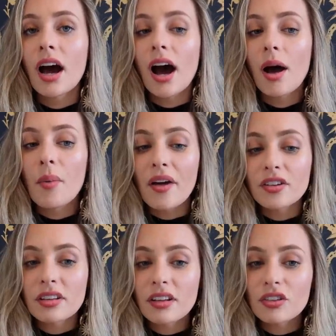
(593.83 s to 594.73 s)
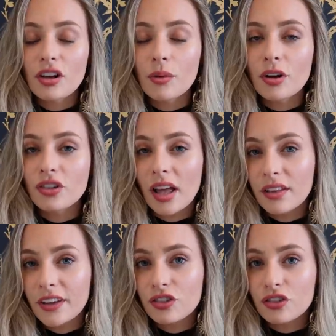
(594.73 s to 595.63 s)
Ever since I started watching
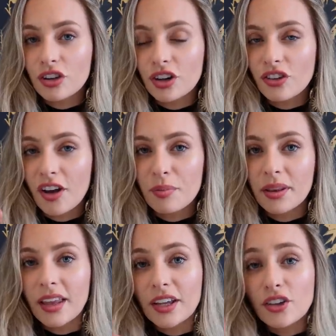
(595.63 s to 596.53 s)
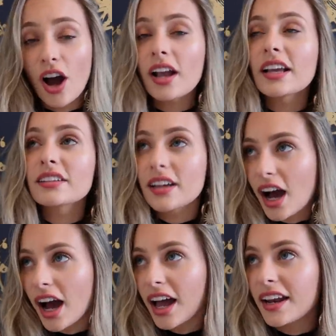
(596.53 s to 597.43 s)
Elevation Church, I've been like talking to
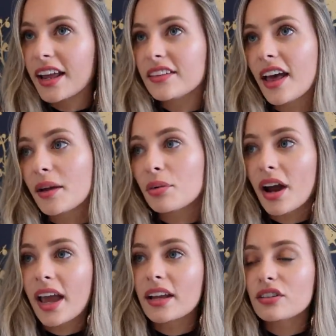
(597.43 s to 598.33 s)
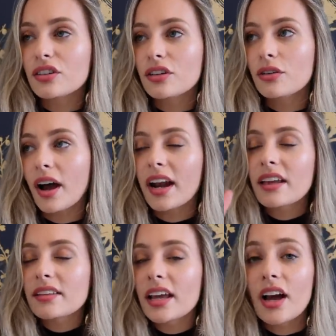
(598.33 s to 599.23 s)
God and like praying to, and
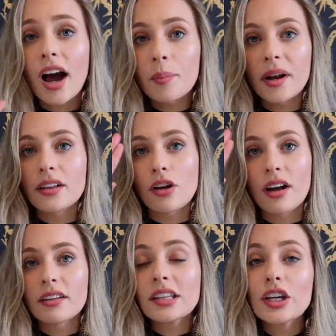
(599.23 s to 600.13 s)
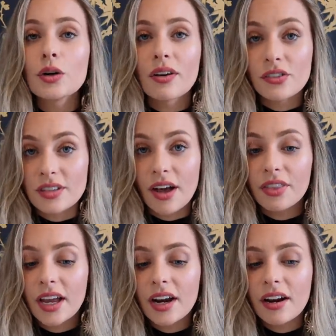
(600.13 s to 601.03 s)
I say God, but it's honestly whoever's
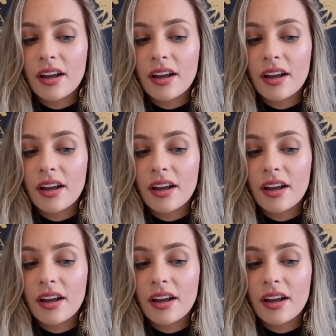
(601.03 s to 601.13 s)
out there.